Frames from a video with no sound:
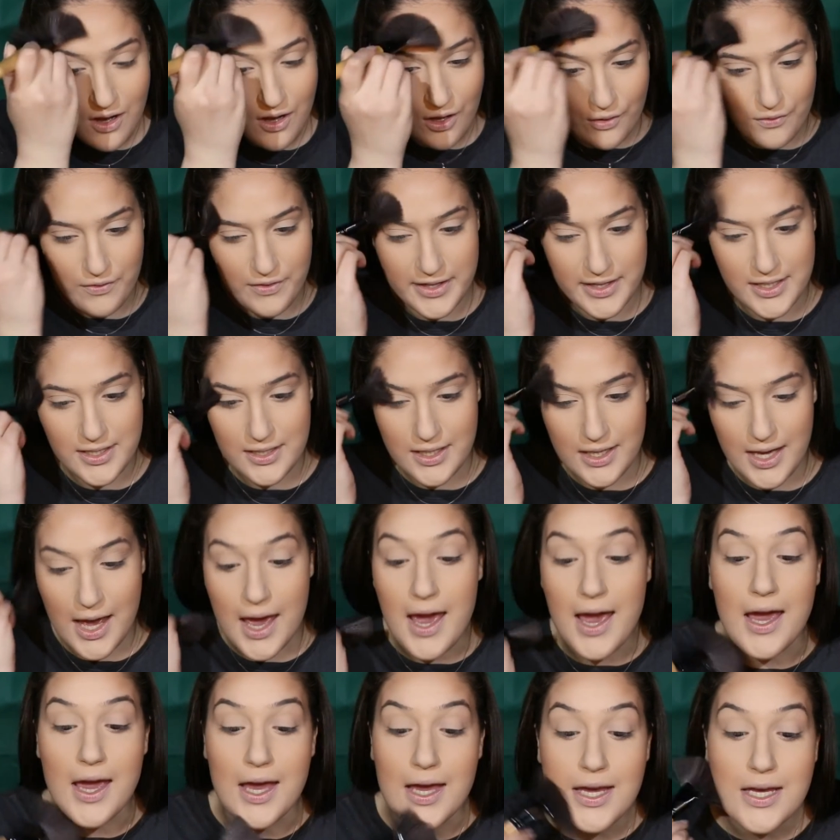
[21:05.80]
of this
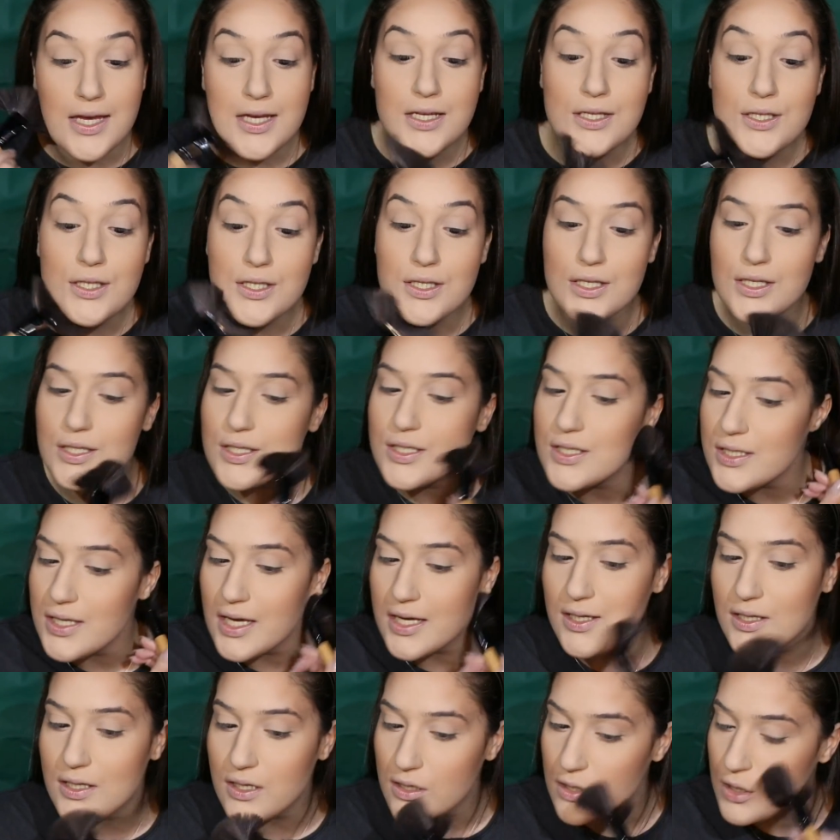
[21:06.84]
case. It's
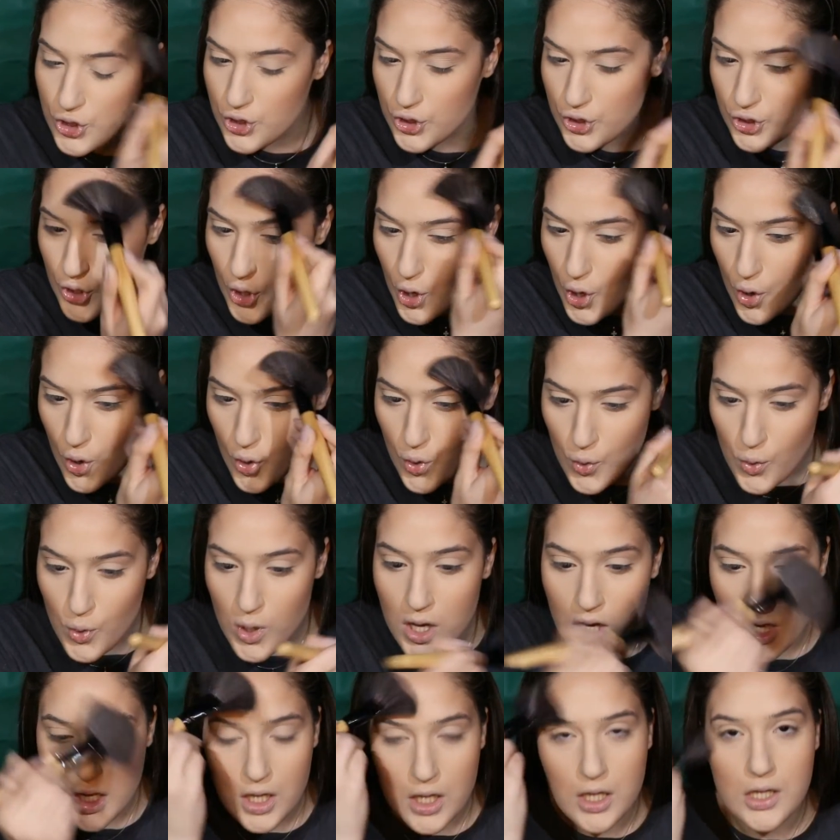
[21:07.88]
like so,